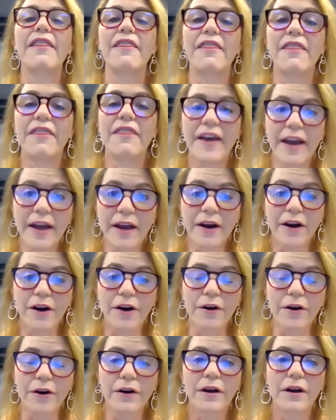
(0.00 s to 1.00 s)

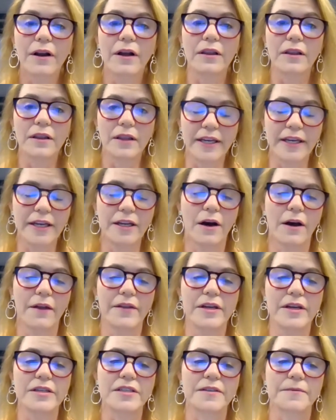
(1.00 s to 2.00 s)
their lead on
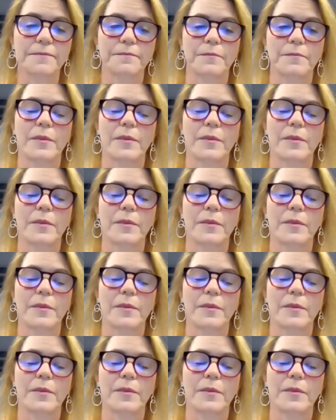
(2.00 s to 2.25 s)
this